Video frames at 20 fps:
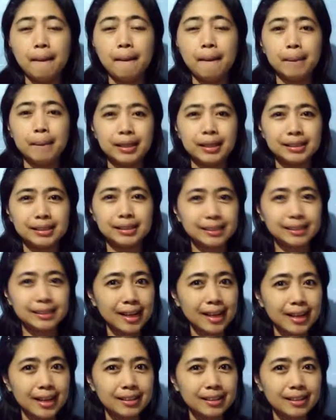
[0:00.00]
but
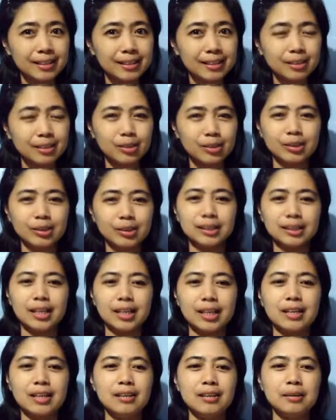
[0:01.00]
instead you
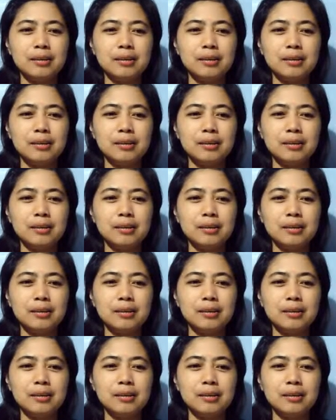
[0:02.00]
say